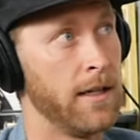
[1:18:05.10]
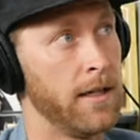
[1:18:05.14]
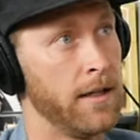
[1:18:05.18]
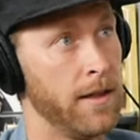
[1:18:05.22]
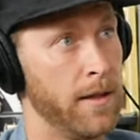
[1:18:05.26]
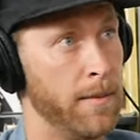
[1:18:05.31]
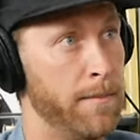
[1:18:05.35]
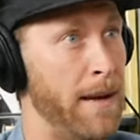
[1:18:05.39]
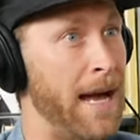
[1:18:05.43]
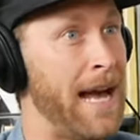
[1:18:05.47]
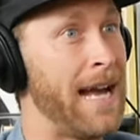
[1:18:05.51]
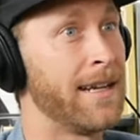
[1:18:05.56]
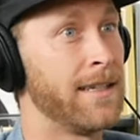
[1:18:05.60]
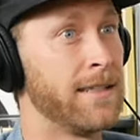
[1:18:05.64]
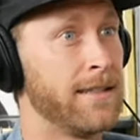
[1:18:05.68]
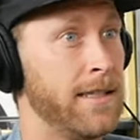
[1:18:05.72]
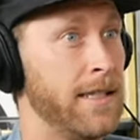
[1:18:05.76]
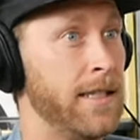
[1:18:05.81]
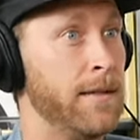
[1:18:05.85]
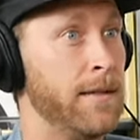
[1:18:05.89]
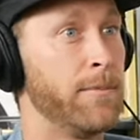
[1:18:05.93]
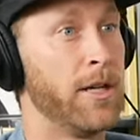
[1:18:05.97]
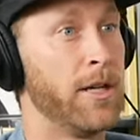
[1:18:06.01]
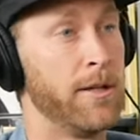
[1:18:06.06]
the
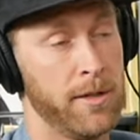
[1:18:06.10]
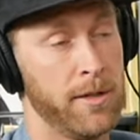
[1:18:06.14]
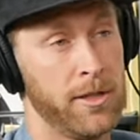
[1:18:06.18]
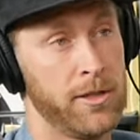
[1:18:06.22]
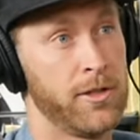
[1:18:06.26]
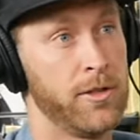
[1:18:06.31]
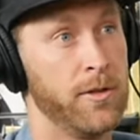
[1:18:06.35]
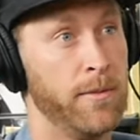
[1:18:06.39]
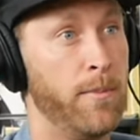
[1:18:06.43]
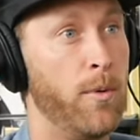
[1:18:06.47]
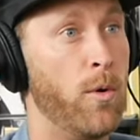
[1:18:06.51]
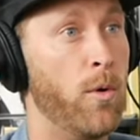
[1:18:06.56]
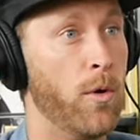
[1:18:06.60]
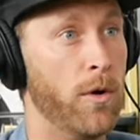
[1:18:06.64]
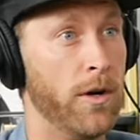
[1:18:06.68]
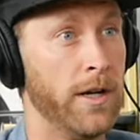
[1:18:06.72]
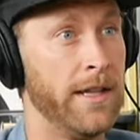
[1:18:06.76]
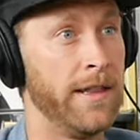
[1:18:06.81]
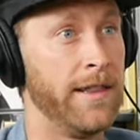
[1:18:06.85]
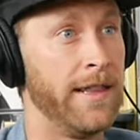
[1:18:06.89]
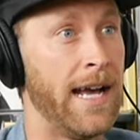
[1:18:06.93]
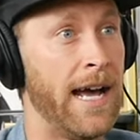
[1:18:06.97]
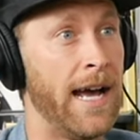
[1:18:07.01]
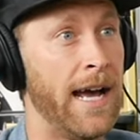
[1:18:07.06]
magazine pretty much
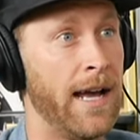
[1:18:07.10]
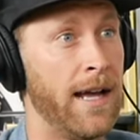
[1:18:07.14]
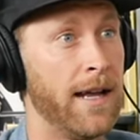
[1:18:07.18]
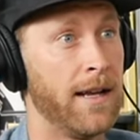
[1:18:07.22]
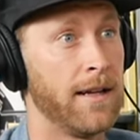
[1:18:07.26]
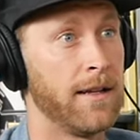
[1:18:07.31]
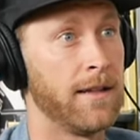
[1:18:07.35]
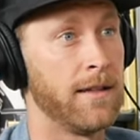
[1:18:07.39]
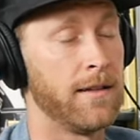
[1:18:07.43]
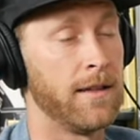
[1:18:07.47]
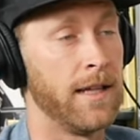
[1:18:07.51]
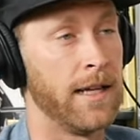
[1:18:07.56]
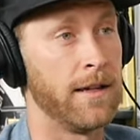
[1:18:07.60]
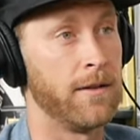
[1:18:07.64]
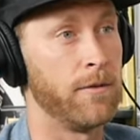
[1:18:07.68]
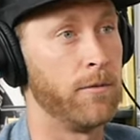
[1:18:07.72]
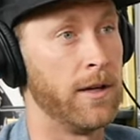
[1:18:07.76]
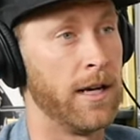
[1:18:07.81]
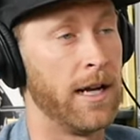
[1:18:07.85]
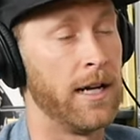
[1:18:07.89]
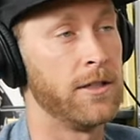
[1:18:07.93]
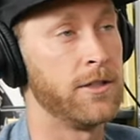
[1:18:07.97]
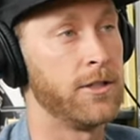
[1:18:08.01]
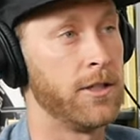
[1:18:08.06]
supported that. Like when
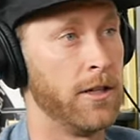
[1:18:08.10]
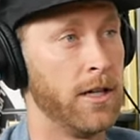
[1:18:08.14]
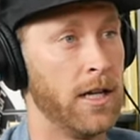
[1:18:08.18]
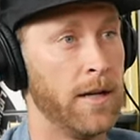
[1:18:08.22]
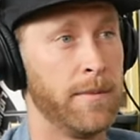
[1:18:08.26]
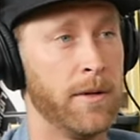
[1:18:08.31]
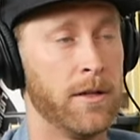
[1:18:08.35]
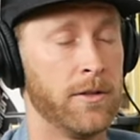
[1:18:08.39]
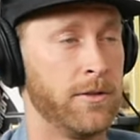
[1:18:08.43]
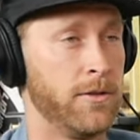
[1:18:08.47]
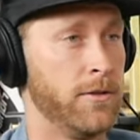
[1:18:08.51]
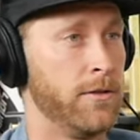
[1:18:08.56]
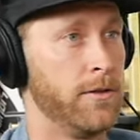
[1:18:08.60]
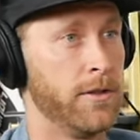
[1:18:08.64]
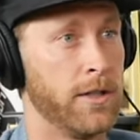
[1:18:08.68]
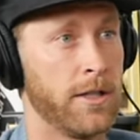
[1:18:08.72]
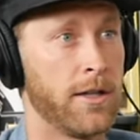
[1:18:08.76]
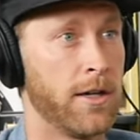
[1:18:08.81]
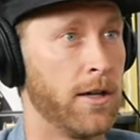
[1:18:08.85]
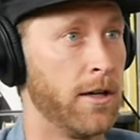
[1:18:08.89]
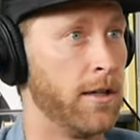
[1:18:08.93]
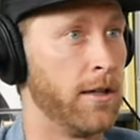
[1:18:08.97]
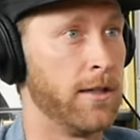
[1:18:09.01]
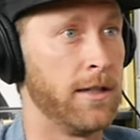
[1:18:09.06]
I showed up and I was doing the
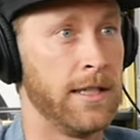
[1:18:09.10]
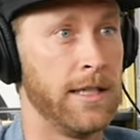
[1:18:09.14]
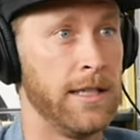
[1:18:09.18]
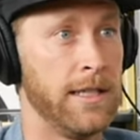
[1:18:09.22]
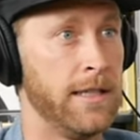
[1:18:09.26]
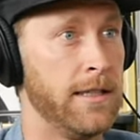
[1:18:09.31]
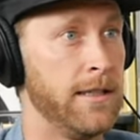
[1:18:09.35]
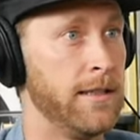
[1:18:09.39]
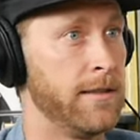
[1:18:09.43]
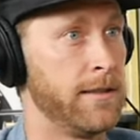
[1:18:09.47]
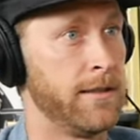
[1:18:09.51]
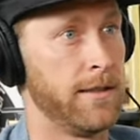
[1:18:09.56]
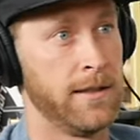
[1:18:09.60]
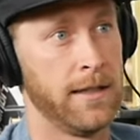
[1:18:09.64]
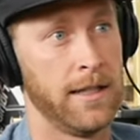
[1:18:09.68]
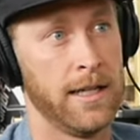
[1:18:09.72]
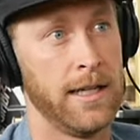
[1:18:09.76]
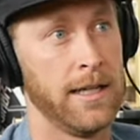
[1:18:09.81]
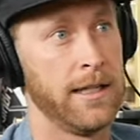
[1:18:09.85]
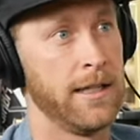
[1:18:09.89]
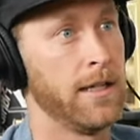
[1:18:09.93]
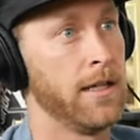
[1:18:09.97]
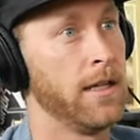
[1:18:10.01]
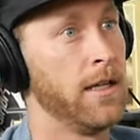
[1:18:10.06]
currentlies and
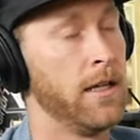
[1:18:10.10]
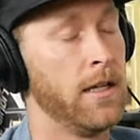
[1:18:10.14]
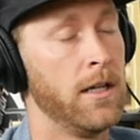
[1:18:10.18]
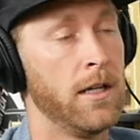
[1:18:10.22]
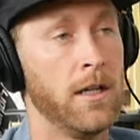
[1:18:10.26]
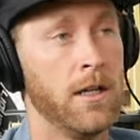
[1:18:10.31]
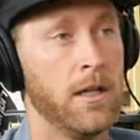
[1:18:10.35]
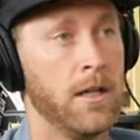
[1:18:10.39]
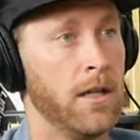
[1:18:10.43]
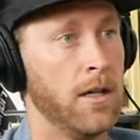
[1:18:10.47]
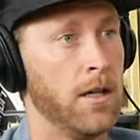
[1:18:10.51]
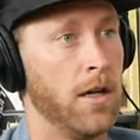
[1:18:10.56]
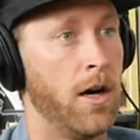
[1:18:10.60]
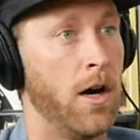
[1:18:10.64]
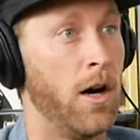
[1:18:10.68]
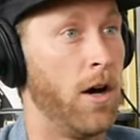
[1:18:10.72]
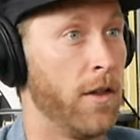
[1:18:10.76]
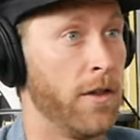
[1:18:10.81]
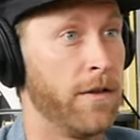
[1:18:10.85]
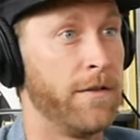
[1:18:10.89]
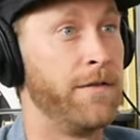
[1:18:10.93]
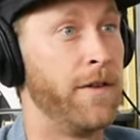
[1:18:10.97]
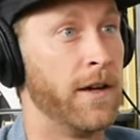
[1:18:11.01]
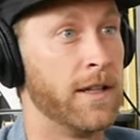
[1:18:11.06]
like all
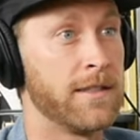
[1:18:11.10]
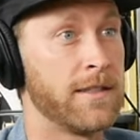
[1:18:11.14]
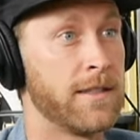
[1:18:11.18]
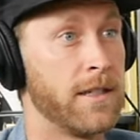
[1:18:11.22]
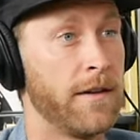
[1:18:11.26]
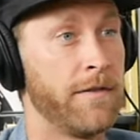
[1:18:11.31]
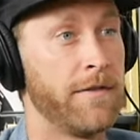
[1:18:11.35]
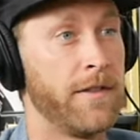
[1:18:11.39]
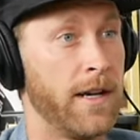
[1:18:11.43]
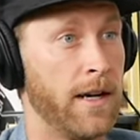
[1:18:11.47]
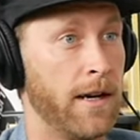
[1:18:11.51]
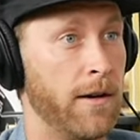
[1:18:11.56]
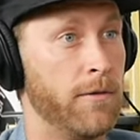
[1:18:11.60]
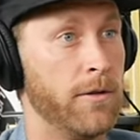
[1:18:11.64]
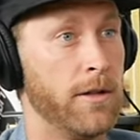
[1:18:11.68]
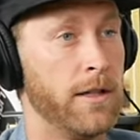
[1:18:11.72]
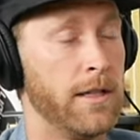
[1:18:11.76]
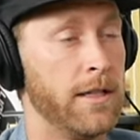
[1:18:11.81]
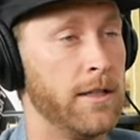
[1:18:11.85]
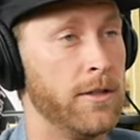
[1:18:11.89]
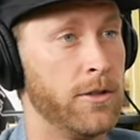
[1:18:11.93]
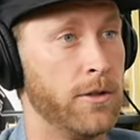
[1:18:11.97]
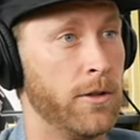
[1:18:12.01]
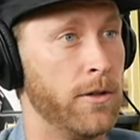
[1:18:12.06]
the fun stuff that I
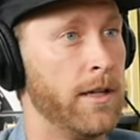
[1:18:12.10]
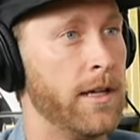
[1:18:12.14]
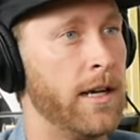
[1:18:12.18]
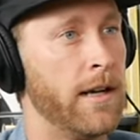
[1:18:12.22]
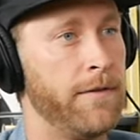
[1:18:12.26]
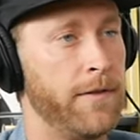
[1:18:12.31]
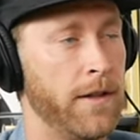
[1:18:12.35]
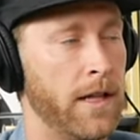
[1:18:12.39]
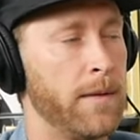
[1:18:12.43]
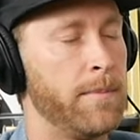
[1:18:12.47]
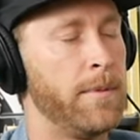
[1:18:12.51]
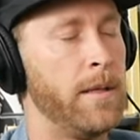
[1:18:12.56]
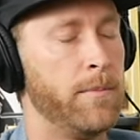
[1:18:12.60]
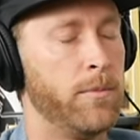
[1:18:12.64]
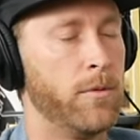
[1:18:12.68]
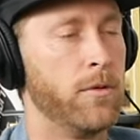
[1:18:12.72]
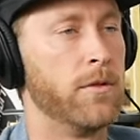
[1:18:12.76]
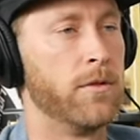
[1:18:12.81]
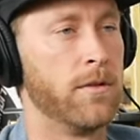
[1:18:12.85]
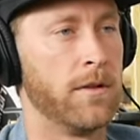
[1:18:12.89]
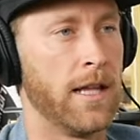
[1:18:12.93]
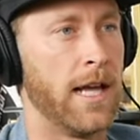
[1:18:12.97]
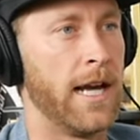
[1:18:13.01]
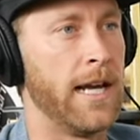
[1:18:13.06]
really enjoyed and I feel like
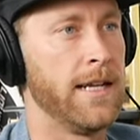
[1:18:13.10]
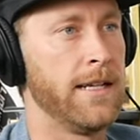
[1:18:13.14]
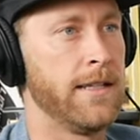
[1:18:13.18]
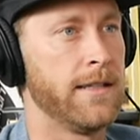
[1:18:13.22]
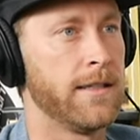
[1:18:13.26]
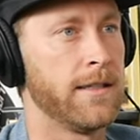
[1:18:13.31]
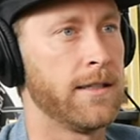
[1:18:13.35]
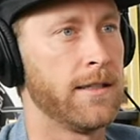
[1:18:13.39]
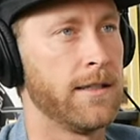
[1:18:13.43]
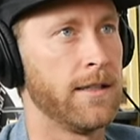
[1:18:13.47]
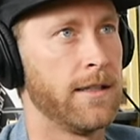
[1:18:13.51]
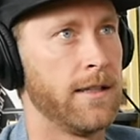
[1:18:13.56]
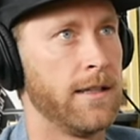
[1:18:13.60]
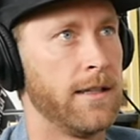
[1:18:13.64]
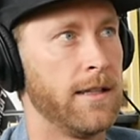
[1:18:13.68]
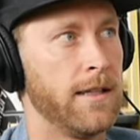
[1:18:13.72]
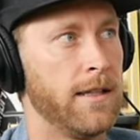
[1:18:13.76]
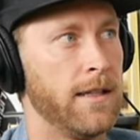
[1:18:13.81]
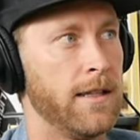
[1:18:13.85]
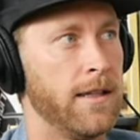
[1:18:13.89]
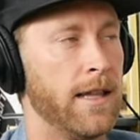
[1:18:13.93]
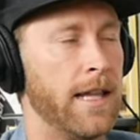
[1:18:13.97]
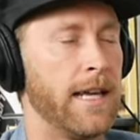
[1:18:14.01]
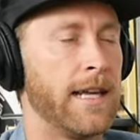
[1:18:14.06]
people liked,
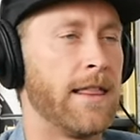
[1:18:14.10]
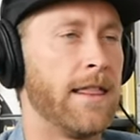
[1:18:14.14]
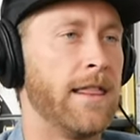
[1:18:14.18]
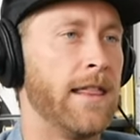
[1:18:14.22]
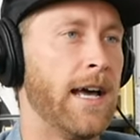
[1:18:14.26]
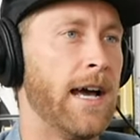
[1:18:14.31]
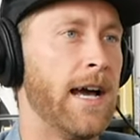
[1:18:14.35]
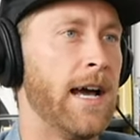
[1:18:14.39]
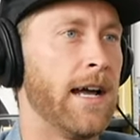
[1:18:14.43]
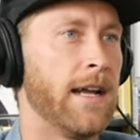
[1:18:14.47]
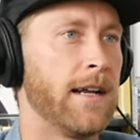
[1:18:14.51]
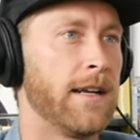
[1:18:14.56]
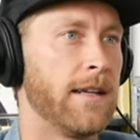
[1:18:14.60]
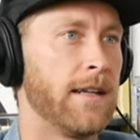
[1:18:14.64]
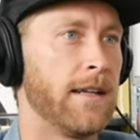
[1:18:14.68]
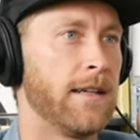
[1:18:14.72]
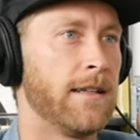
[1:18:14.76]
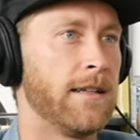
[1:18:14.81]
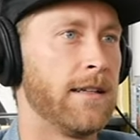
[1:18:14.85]
like that